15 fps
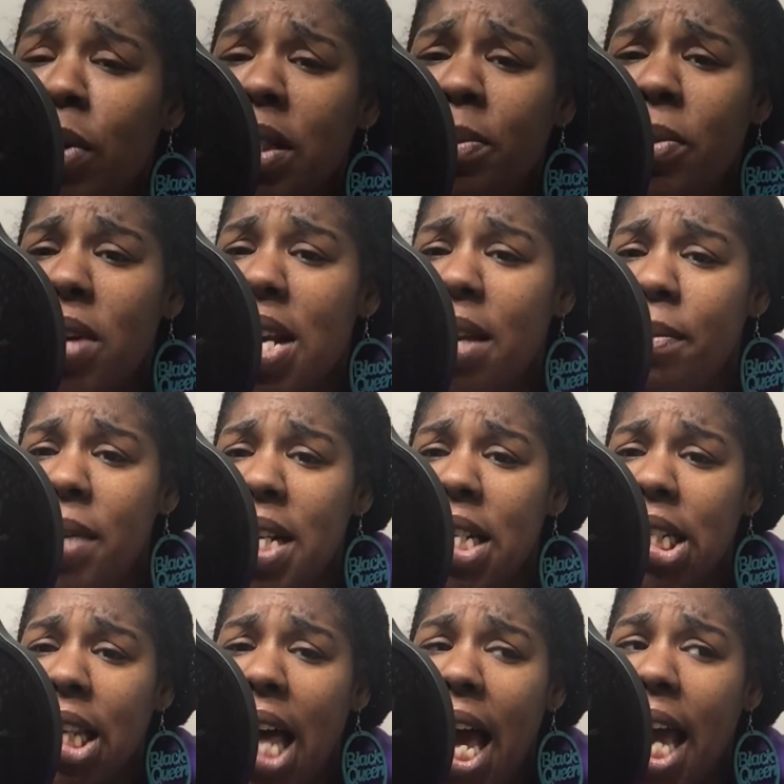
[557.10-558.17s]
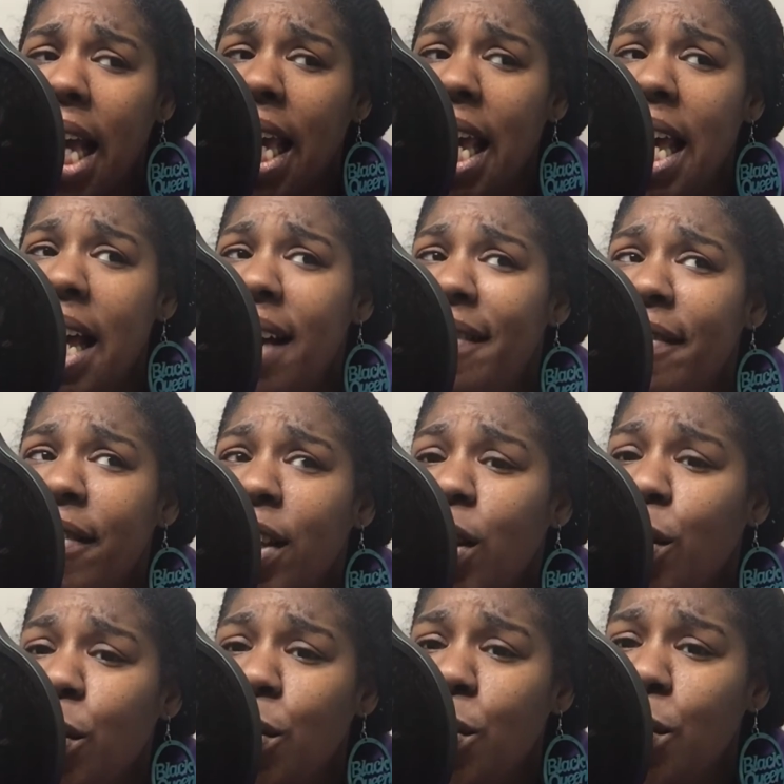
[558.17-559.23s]
was pretty much like, F
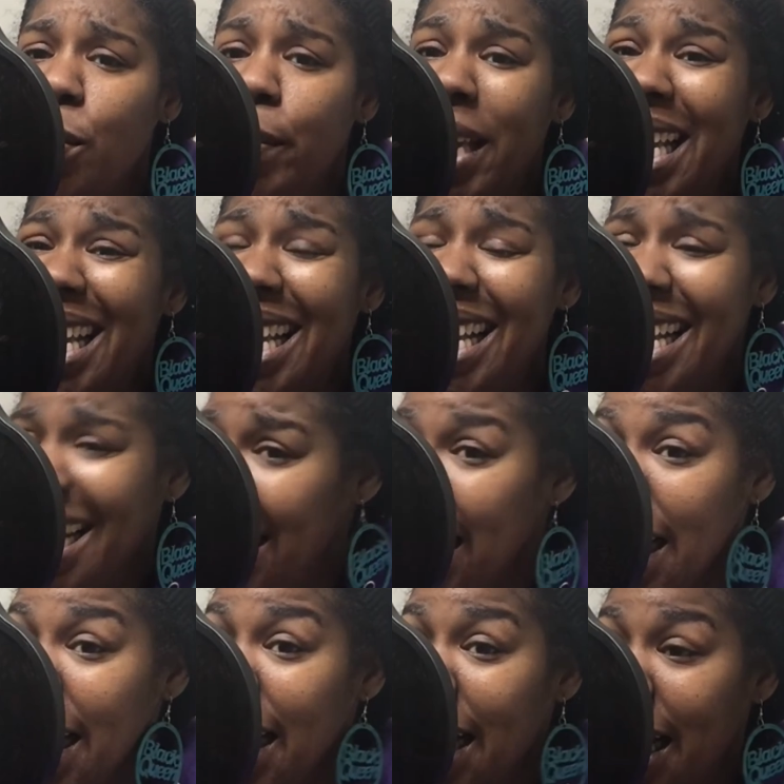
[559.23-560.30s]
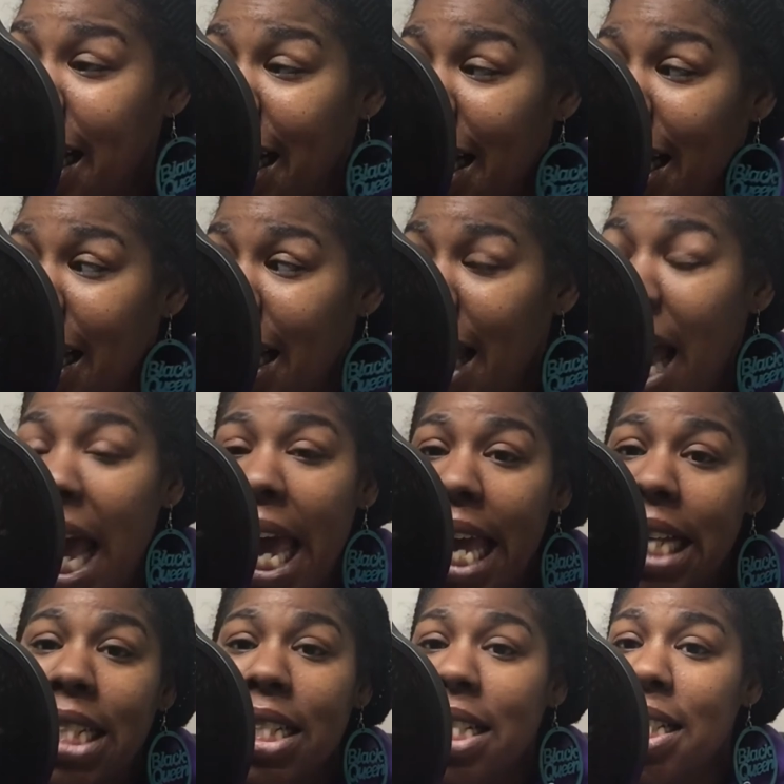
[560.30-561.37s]
you B,
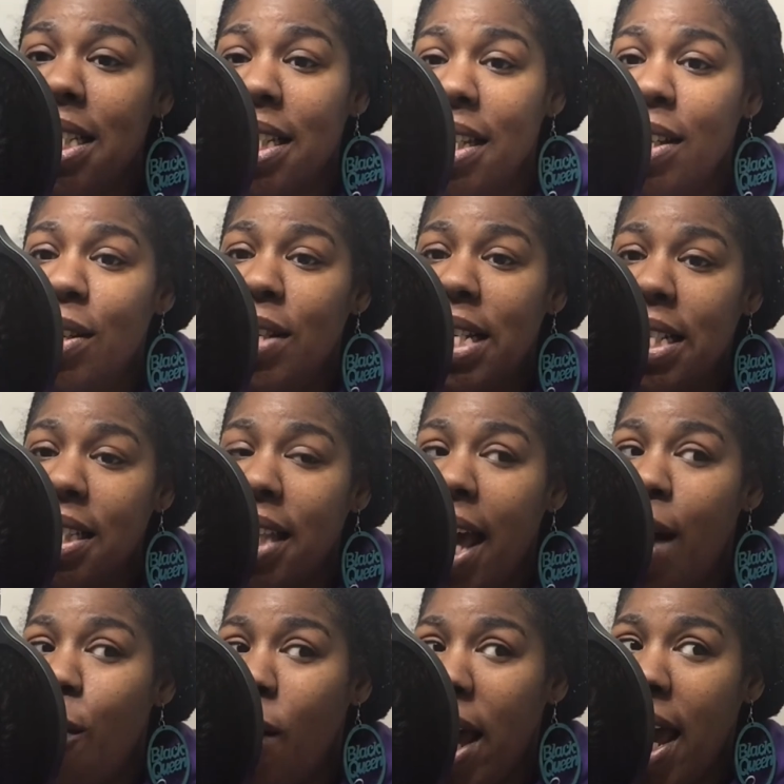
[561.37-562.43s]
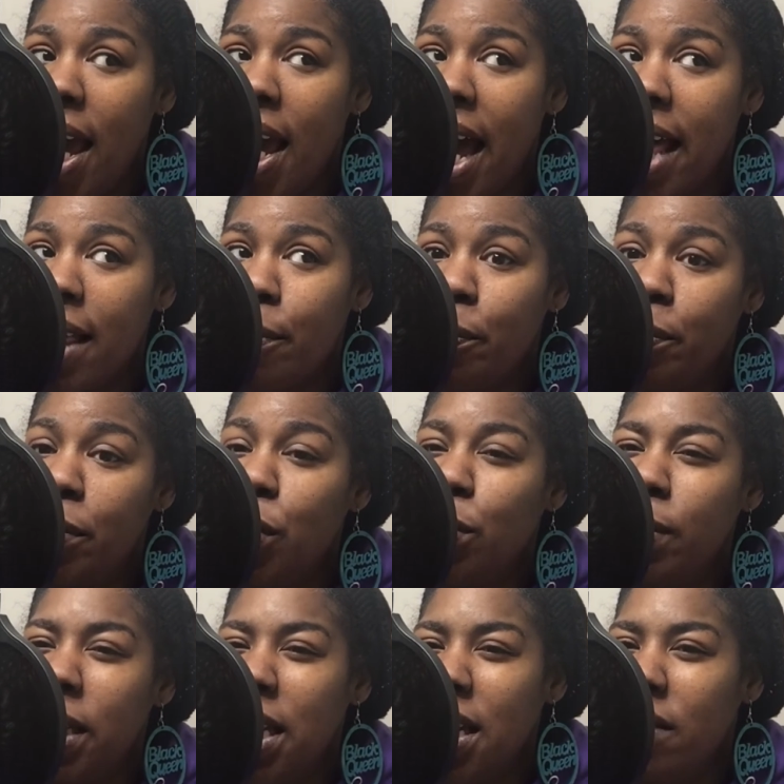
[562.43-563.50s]
and she still is that way. I do
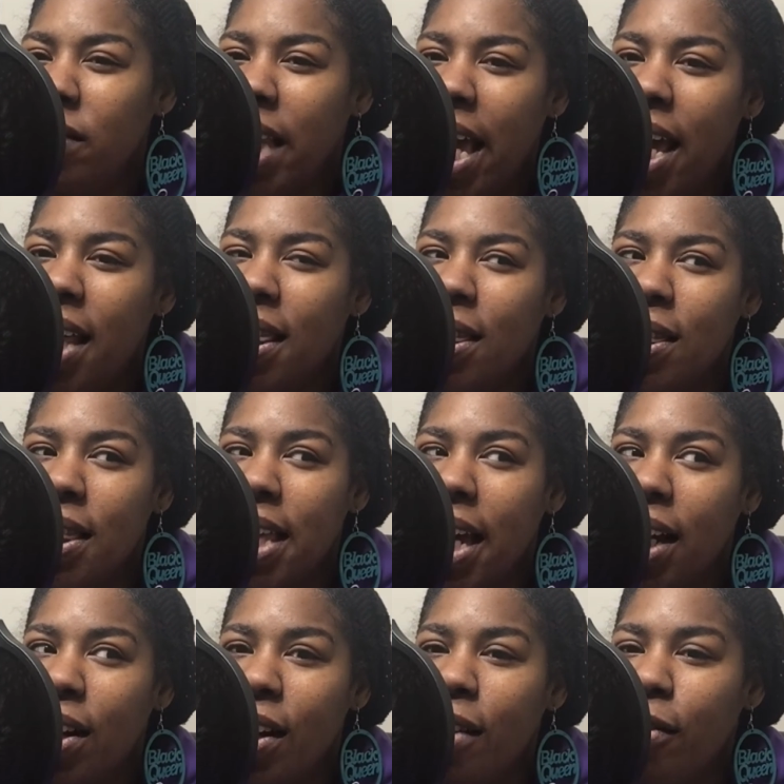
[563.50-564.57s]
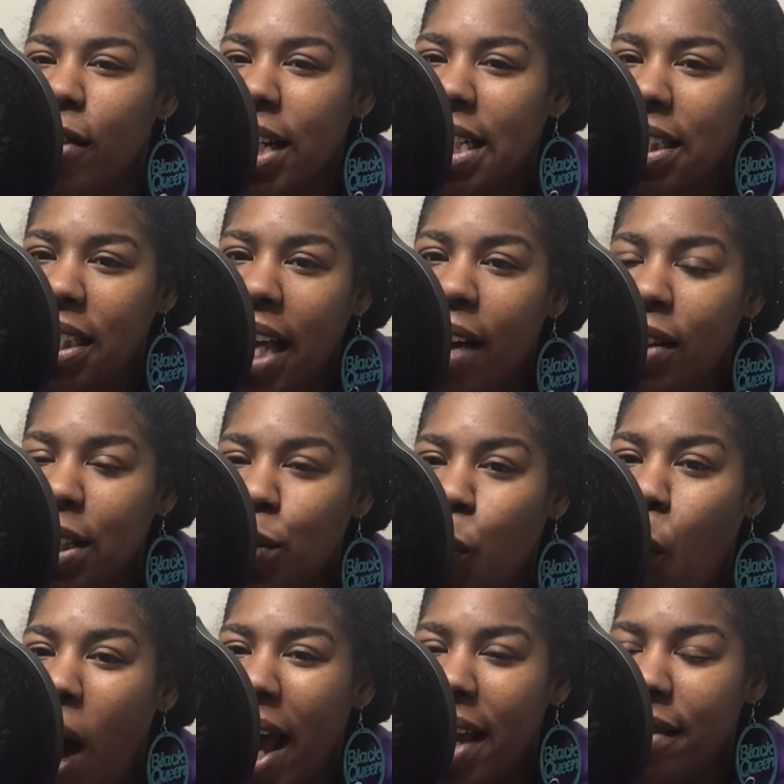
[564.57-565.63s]
believe that that girlfriend is now his
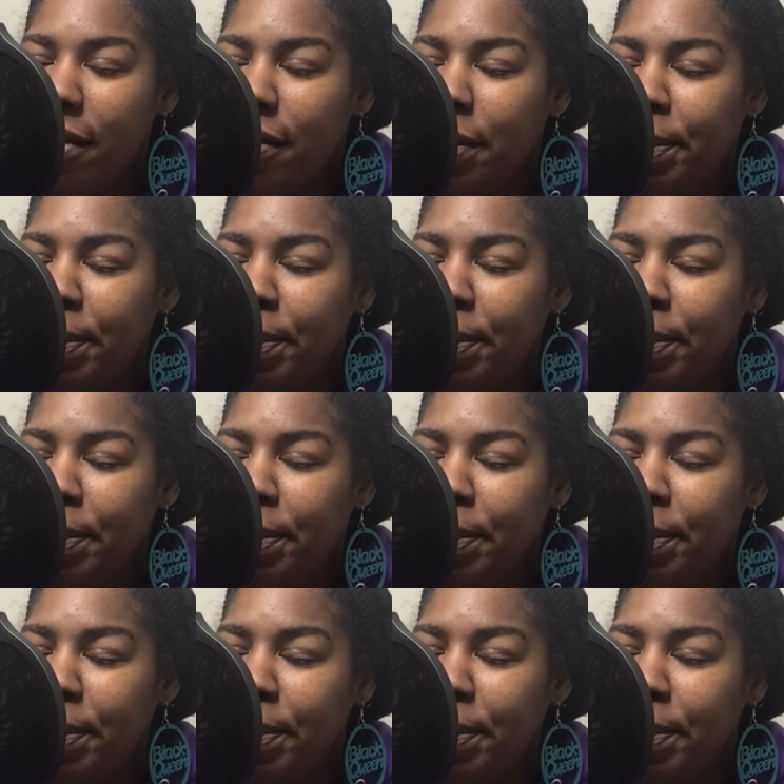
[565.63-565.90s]
wife.